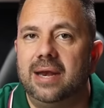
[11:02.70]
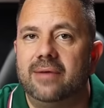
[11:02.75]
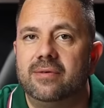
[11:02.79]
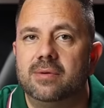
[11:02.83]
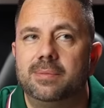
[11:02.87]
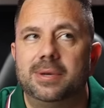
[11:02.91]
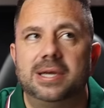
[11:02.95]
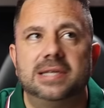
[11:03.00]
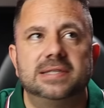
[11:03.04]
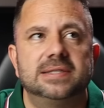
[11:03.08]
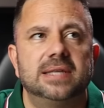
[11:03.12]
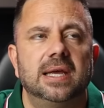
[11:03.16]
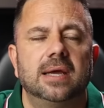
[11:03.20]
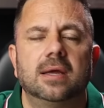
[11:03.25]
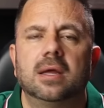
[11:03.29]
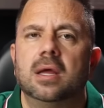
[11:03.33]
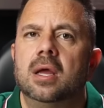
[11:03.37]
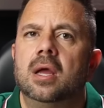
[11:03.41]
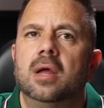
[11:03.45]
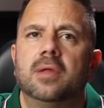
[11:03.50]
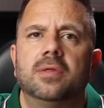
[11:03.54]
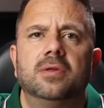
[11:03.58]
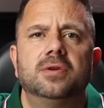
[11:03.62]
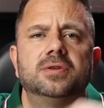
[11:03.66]
everybody saying,
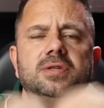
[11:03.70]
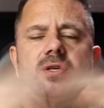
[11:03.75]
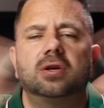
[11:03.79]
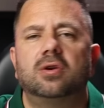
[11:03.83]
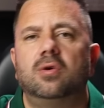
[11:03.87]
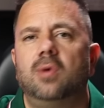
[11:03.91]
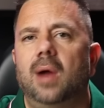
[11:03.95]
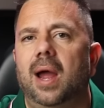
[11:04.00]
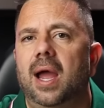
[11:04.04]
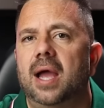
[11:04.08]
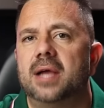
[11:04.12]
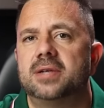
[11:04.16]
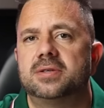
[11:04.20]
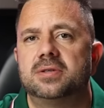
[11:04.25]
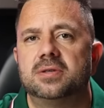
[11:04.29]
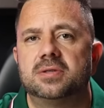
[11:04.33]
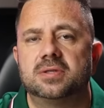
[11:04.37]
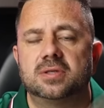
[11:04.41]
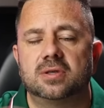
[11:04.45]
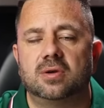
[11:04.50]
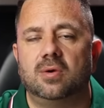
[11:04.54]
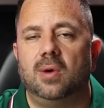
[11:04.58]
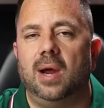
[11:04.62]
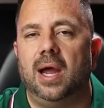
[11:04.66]
there's a crash,
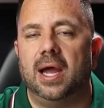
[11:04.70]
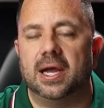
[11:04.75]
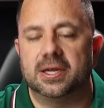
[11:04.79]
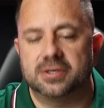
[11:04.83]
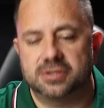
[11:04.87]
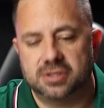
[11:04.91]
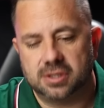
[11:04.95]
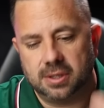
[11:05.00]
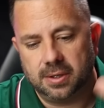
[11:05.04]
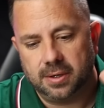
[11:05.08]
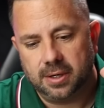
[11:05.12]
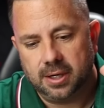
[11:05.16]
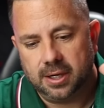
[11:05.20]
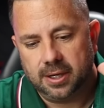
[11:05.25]
there's a crash.